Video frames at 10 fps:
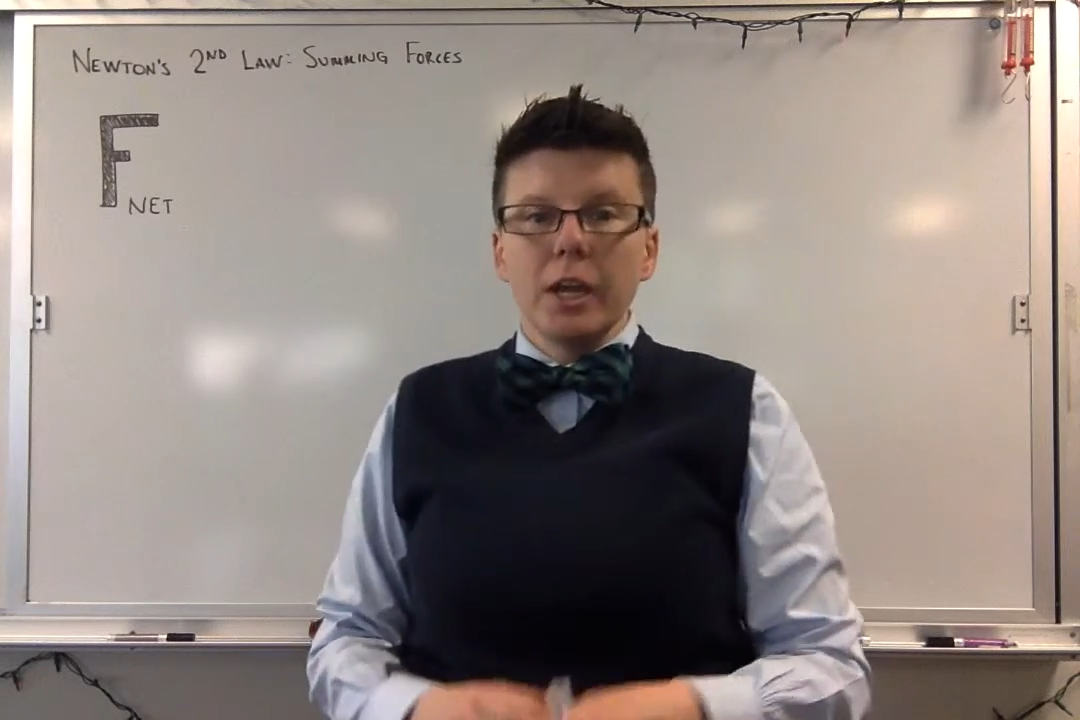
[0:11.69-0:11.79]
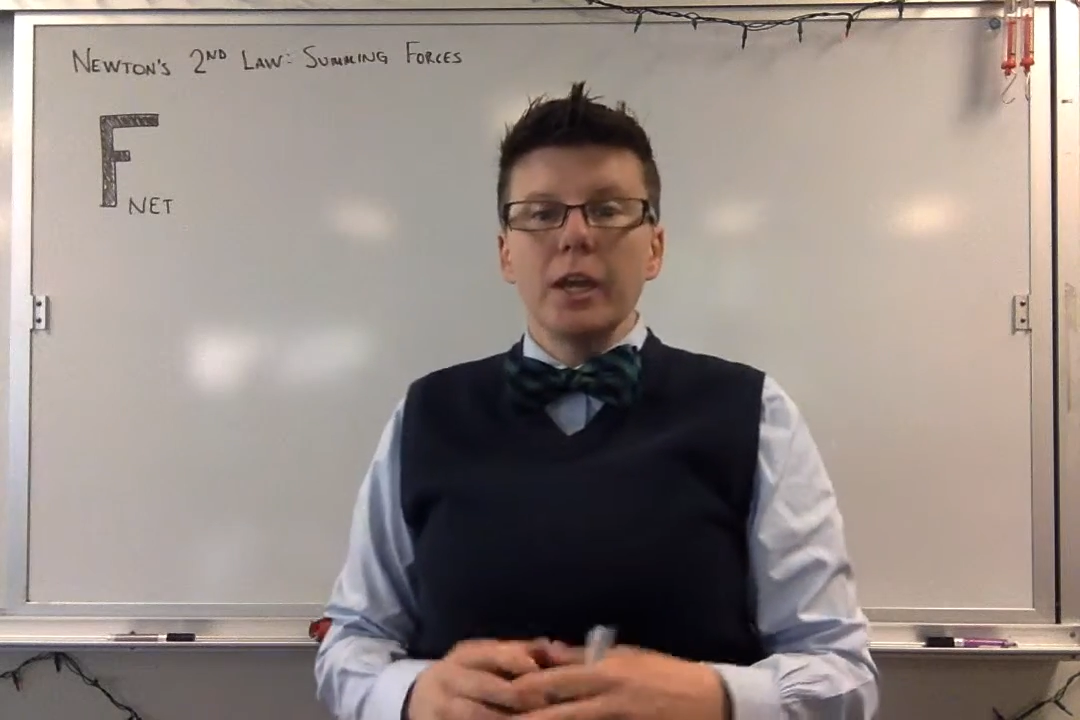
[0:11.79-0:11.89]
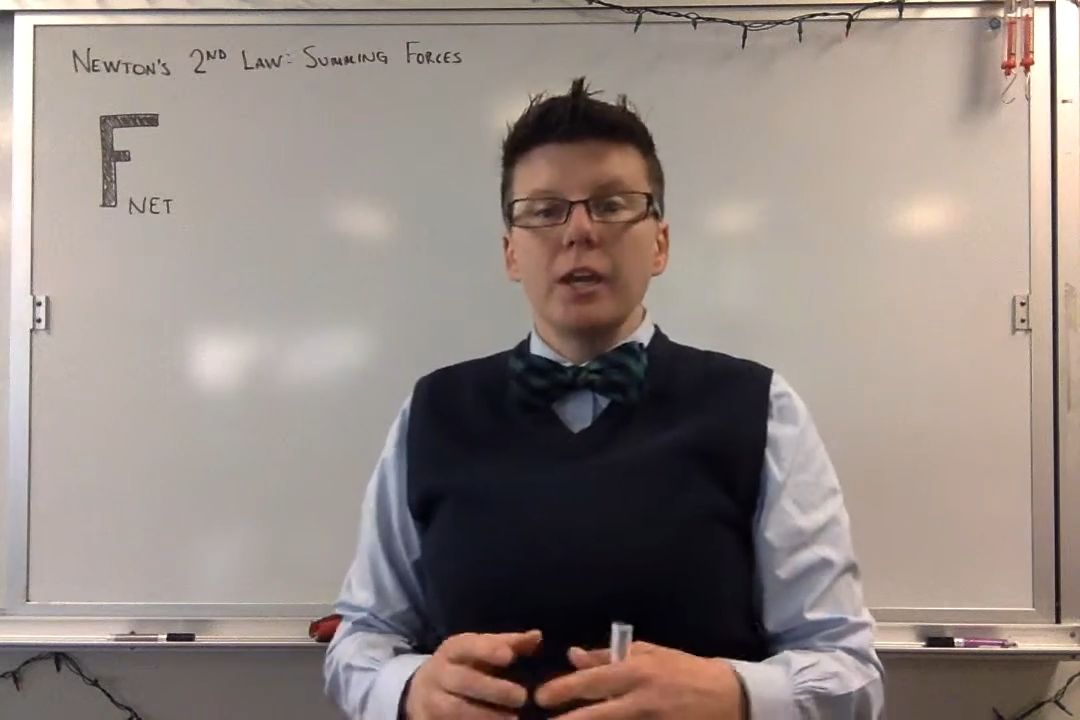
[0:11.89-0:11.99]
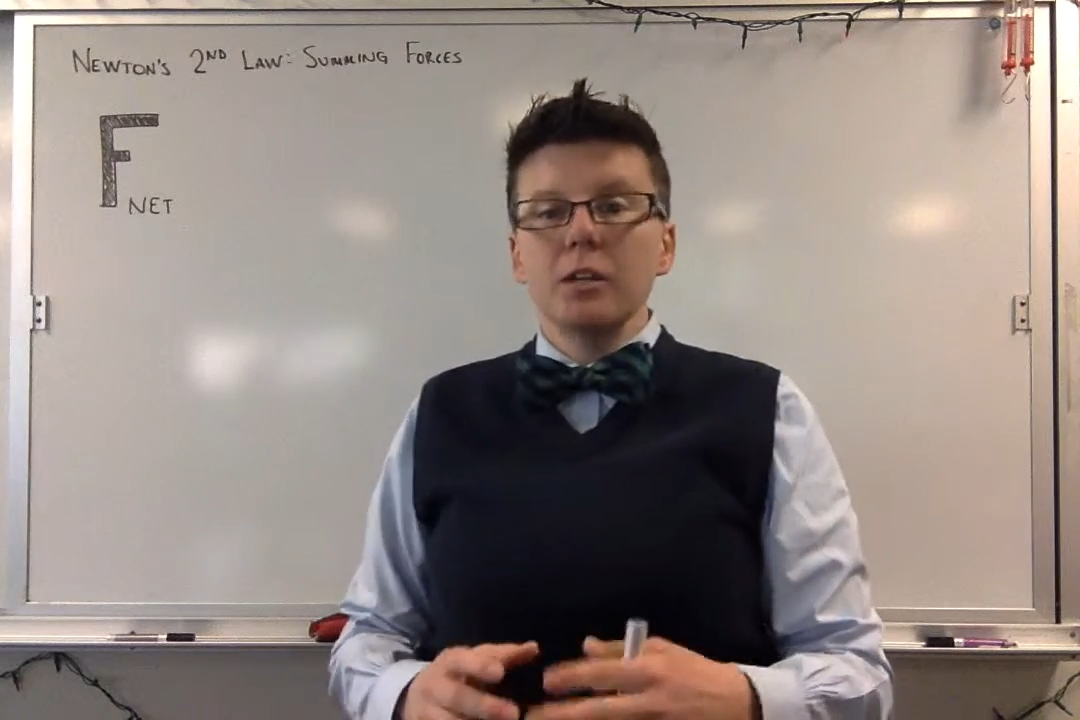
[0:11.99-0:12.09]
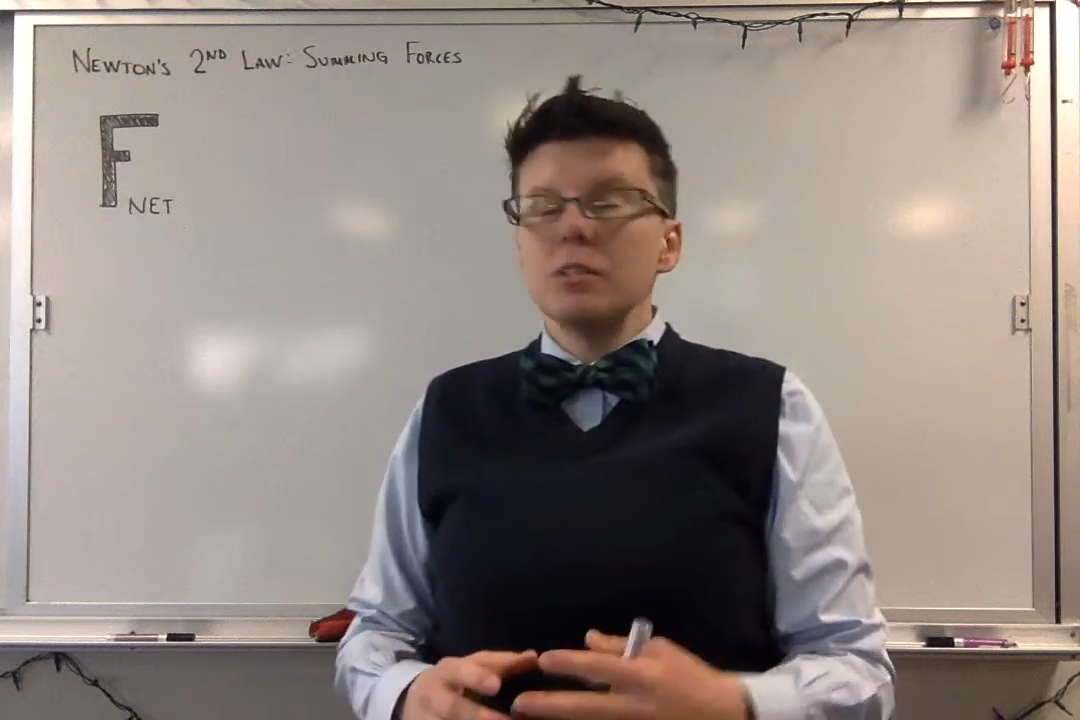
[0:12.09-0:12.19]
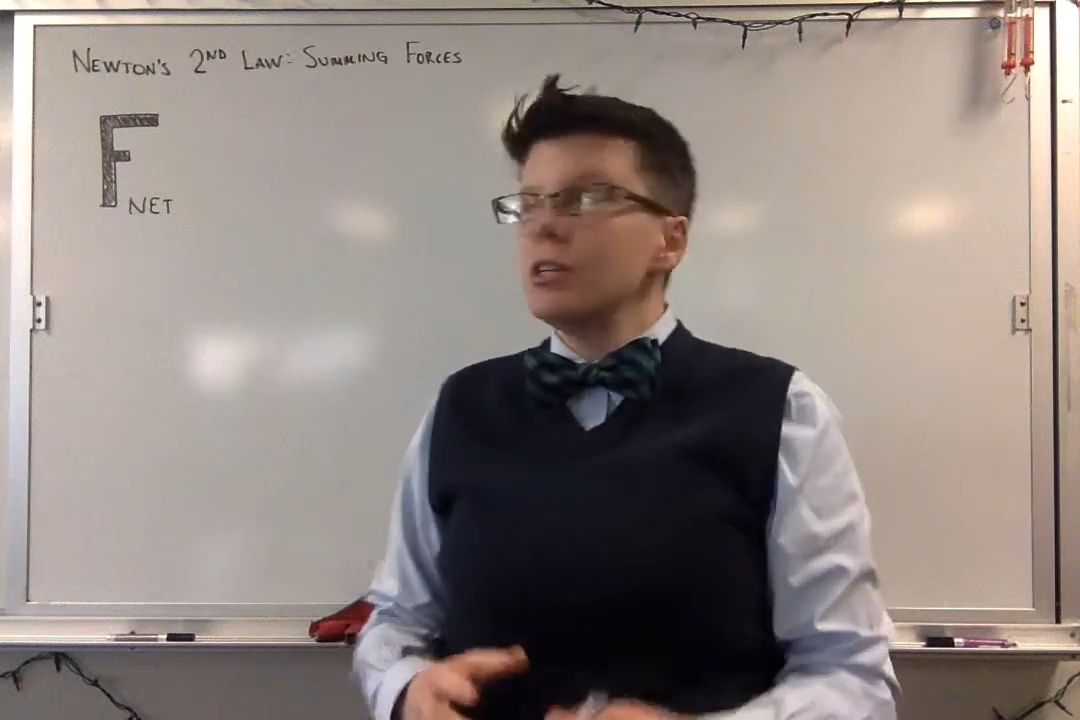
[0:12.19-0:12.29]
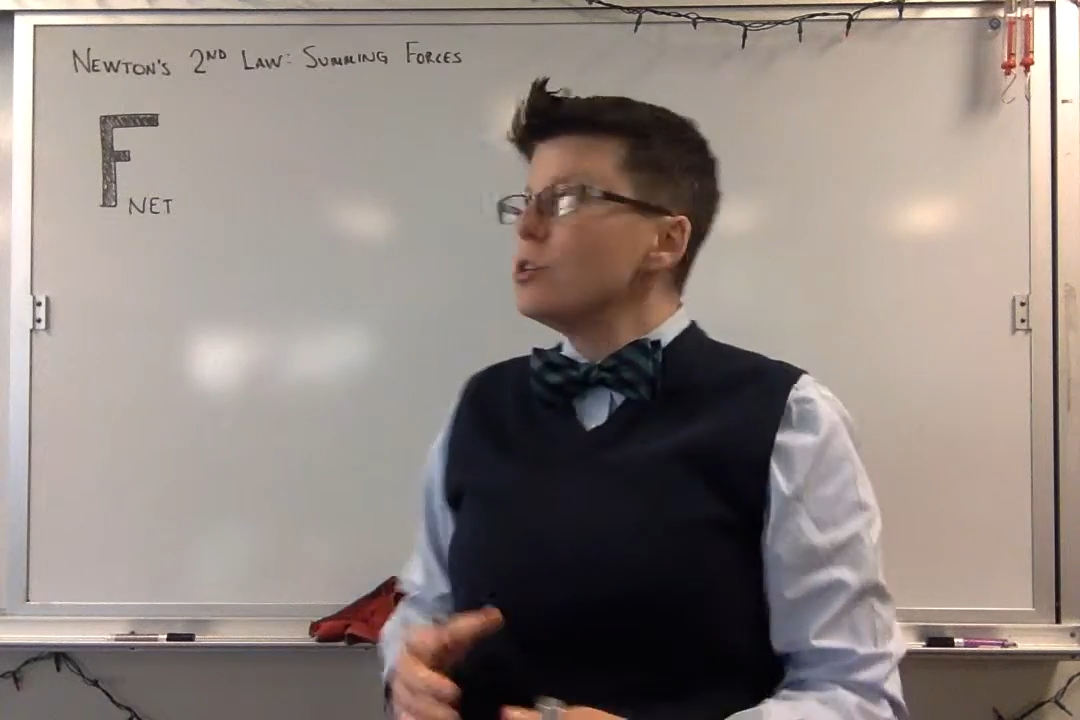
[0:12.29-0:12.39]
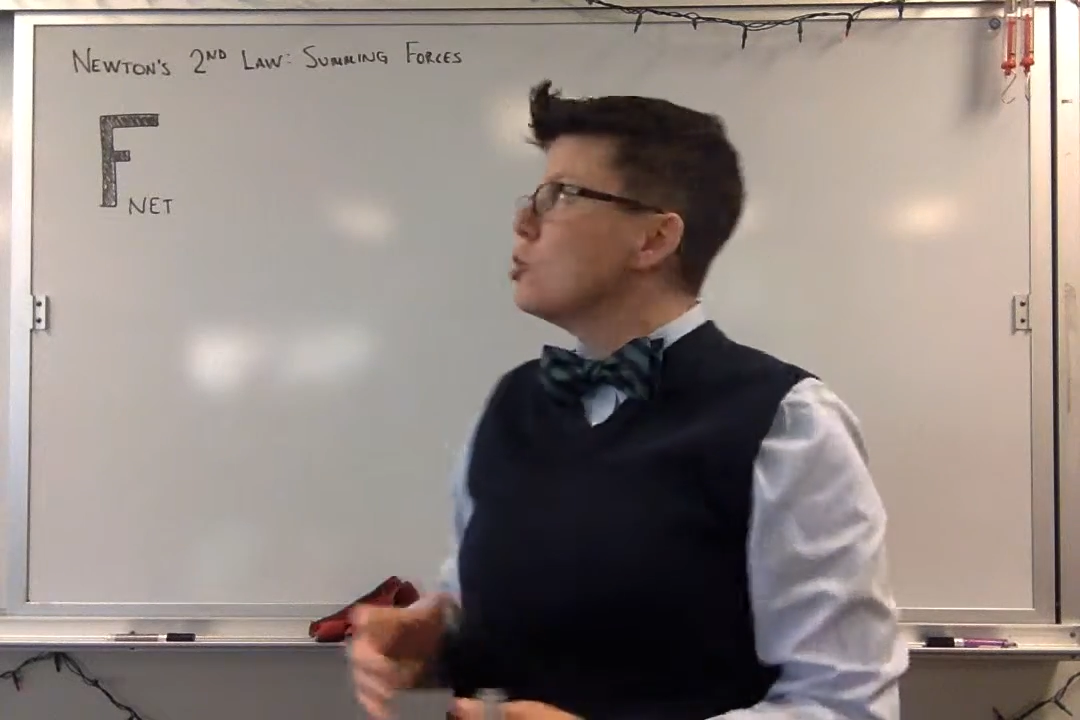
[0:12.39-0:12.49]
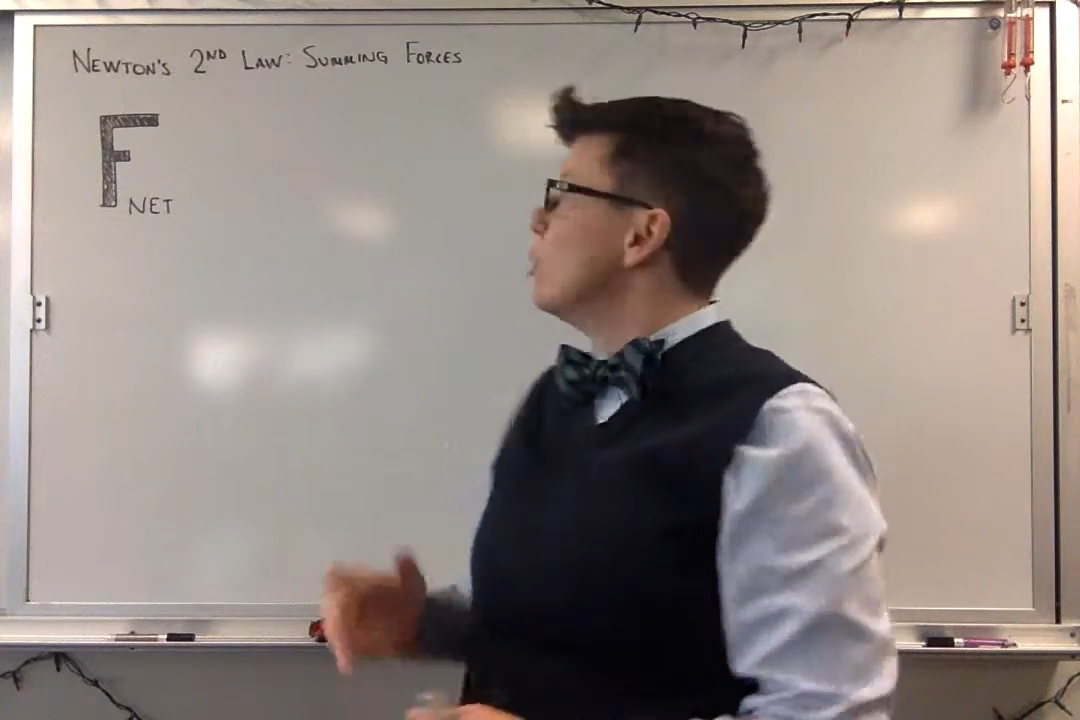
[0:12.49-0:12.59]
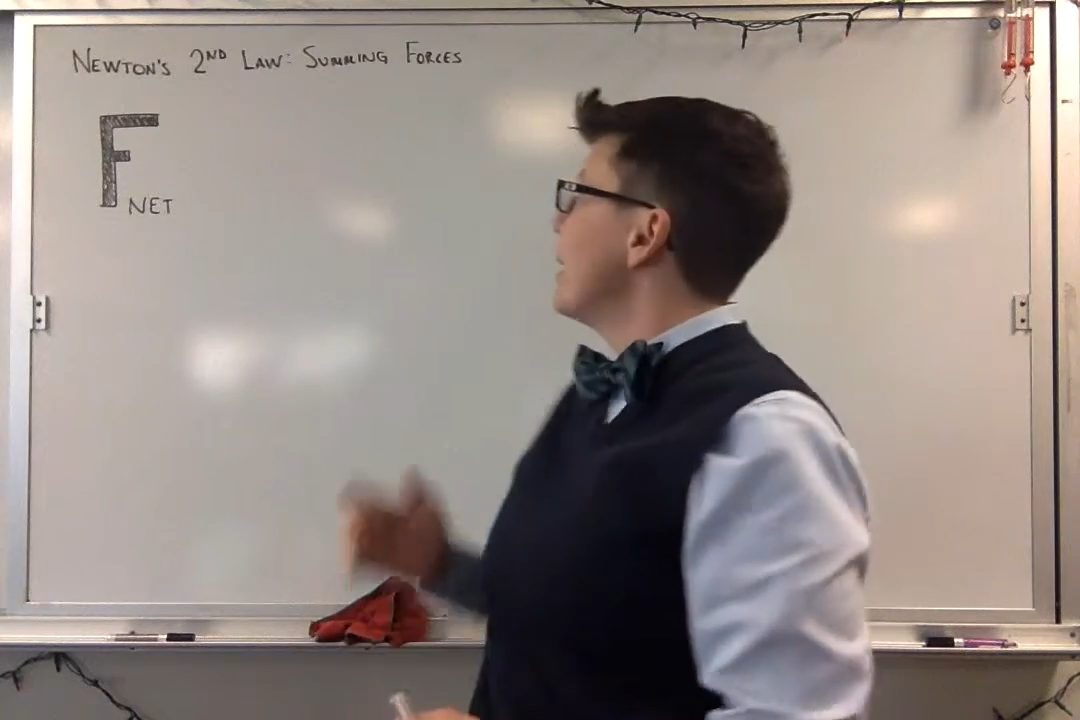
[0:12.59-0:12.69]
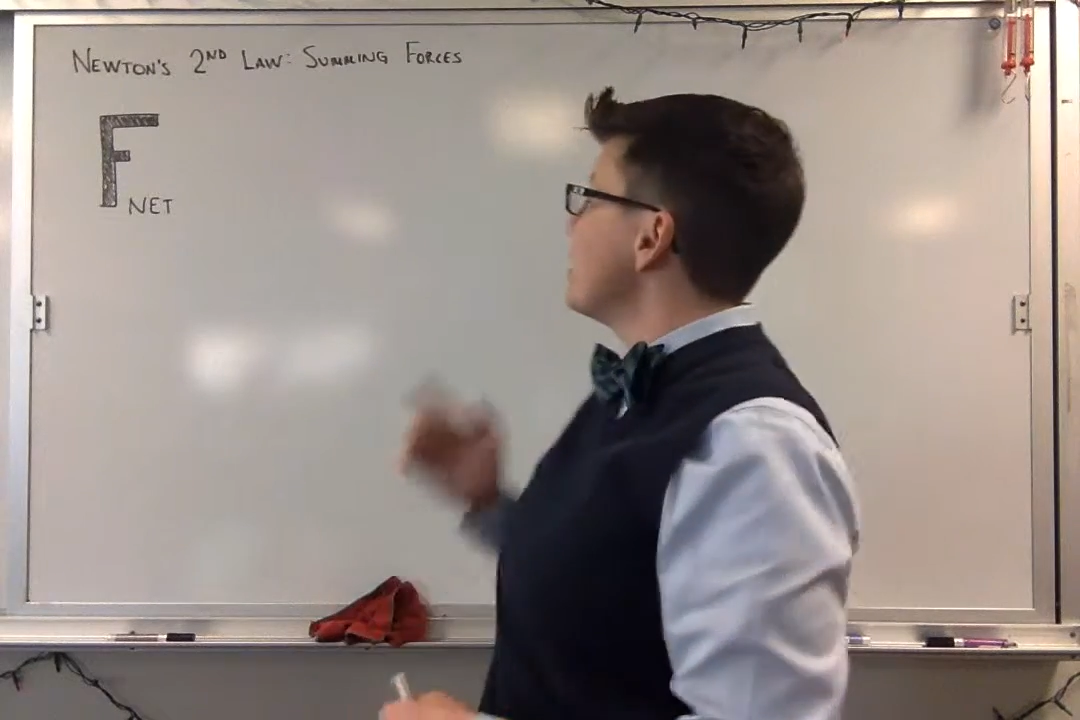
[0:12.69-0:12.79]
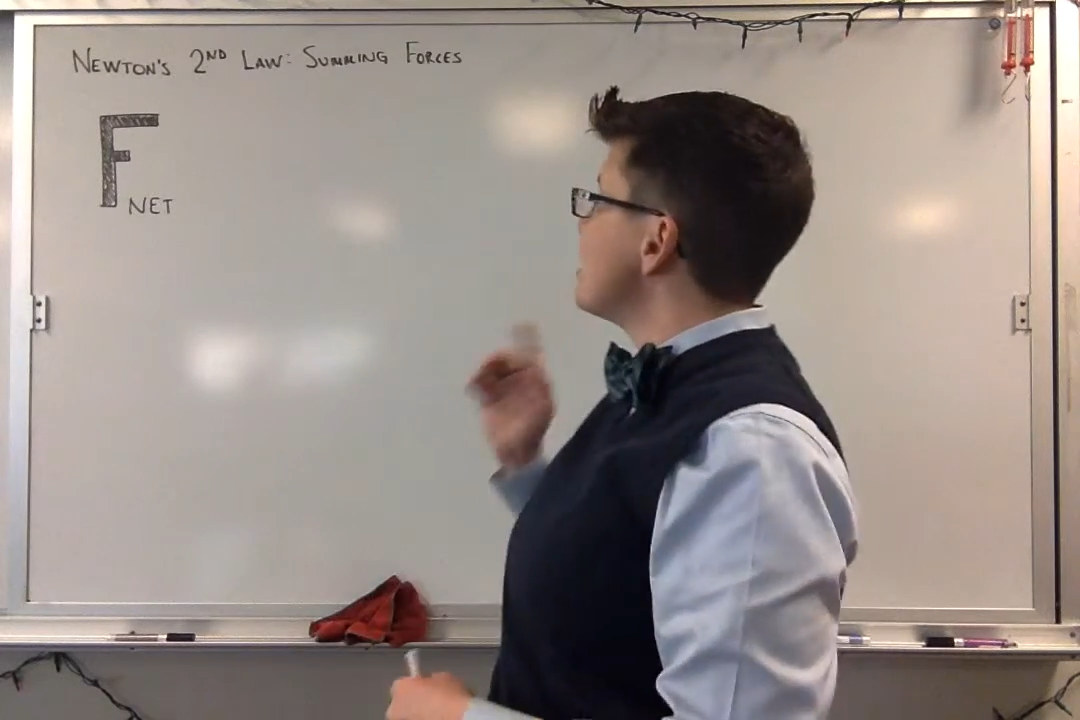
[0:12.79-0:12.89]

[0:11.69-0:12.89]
and teach you how to